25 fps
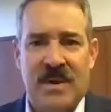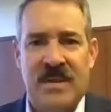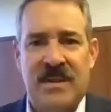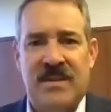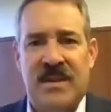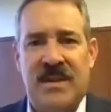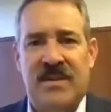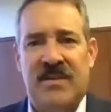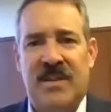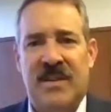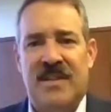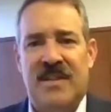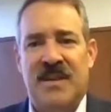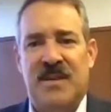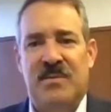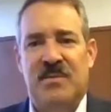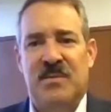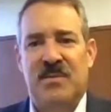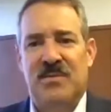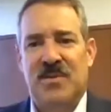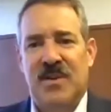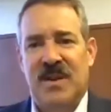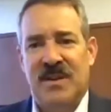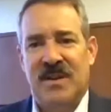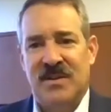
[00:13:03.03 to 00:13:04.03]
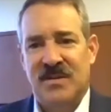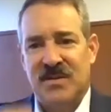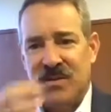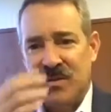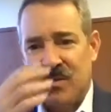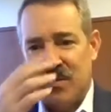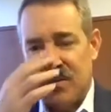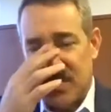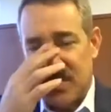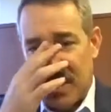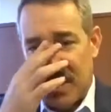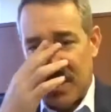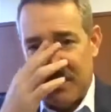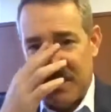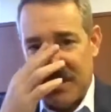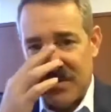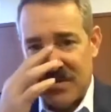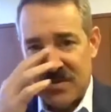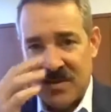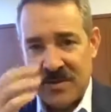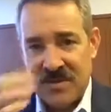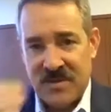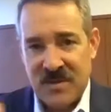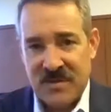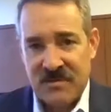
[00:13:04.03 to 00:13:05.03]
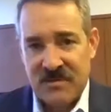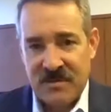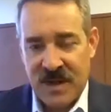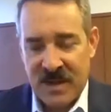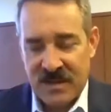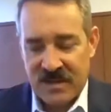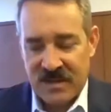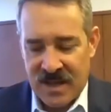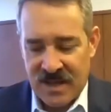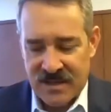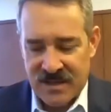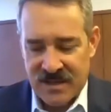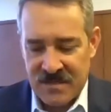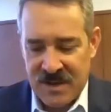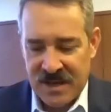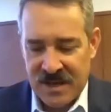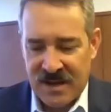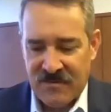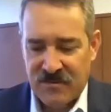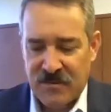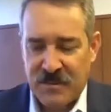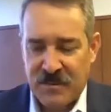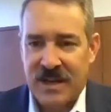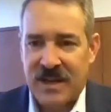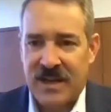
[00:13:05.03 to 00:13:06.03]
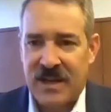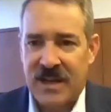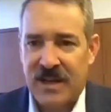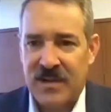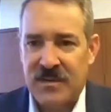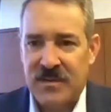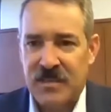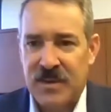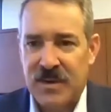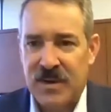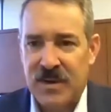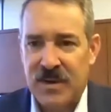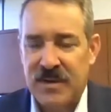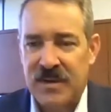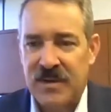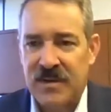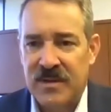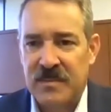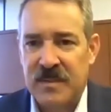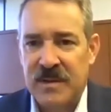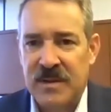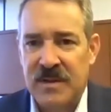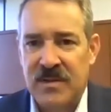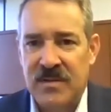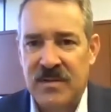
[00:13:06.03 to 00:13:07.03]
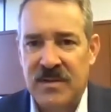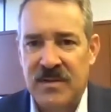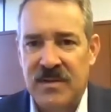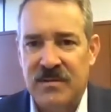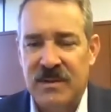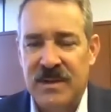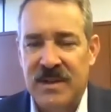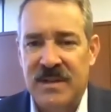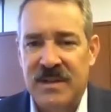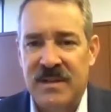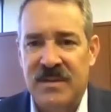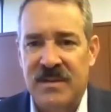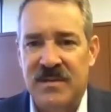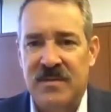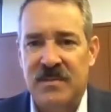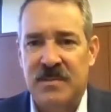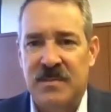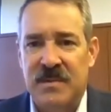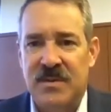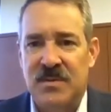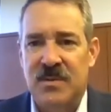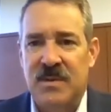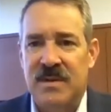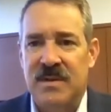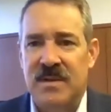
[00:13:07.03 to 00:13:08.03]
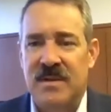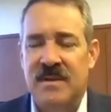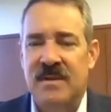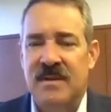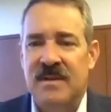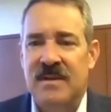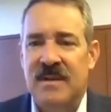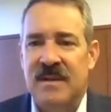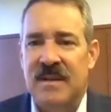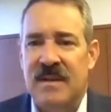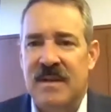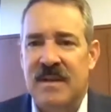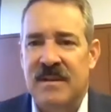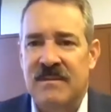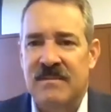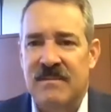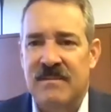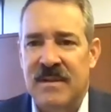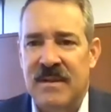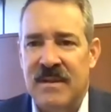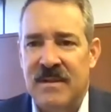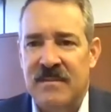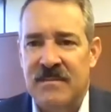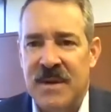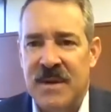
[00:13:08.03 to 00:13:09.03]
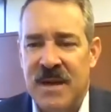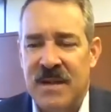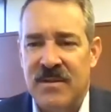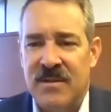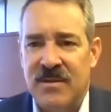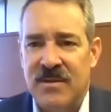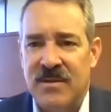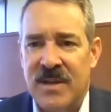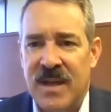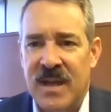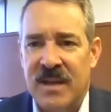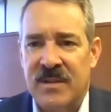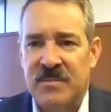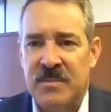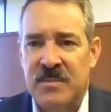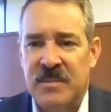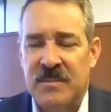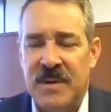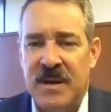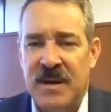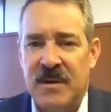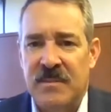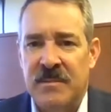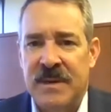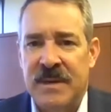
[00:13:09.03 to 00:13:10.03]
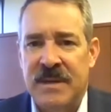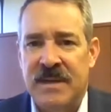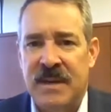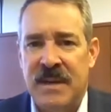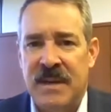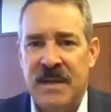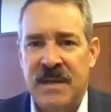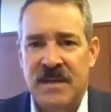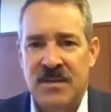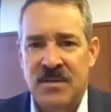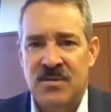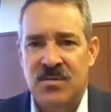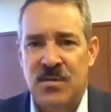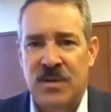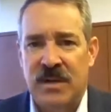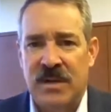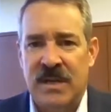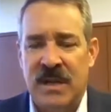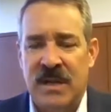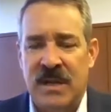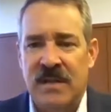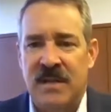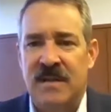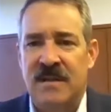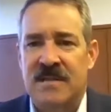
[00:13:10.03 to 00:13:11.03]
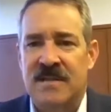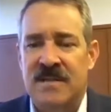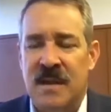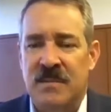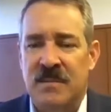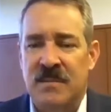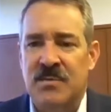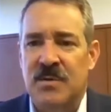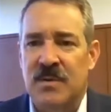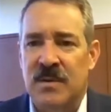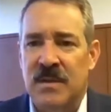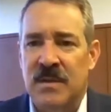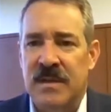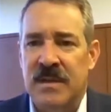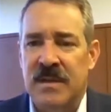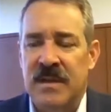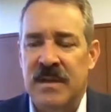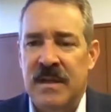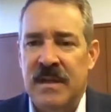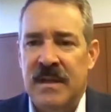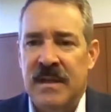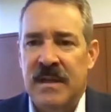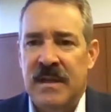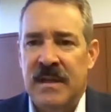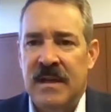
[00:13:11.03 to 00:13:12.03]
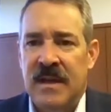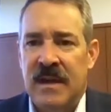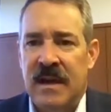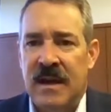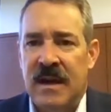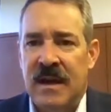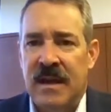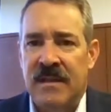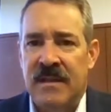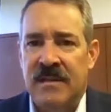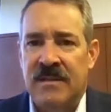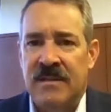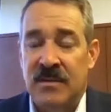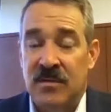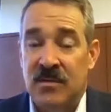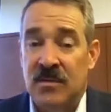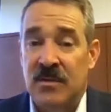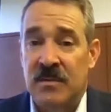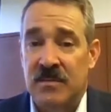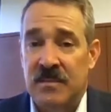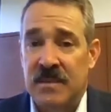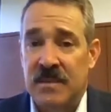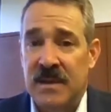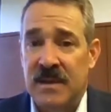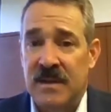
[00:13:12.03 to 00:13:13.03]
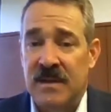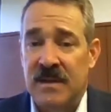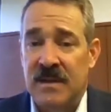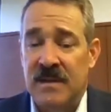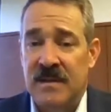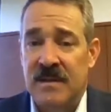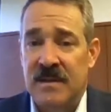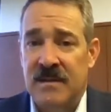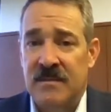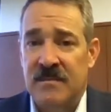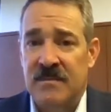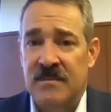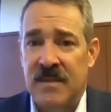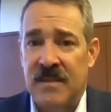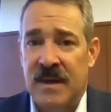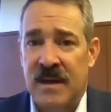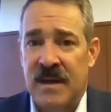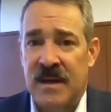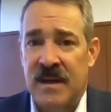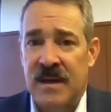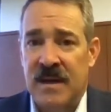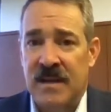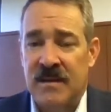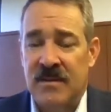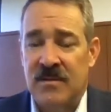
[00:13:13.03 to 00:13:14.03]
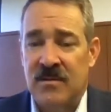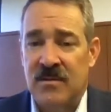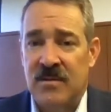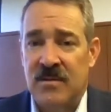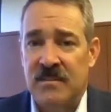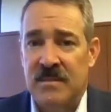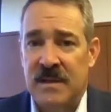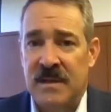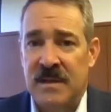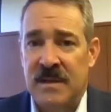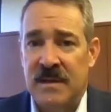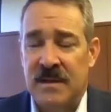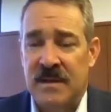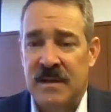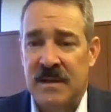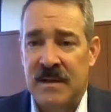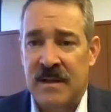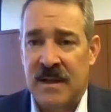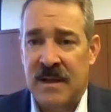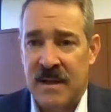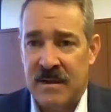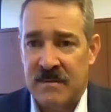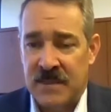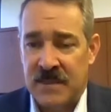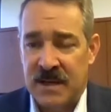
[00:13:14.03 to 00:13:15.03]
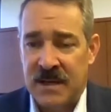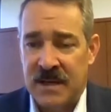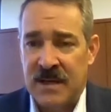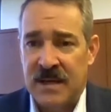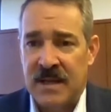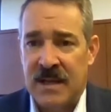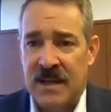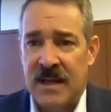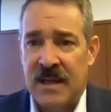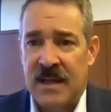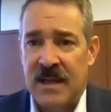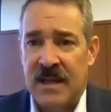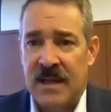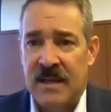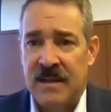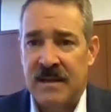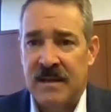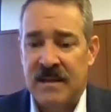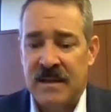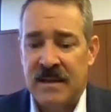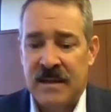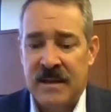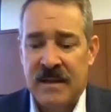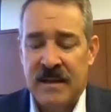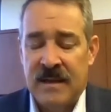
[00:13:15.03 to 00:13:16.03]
of the things I think we're trying to do, Jamie, is just not to make everybody an expert on this, because this really is between them and their tax preparer, but sort of get it conceptually that this could be a lot of money, and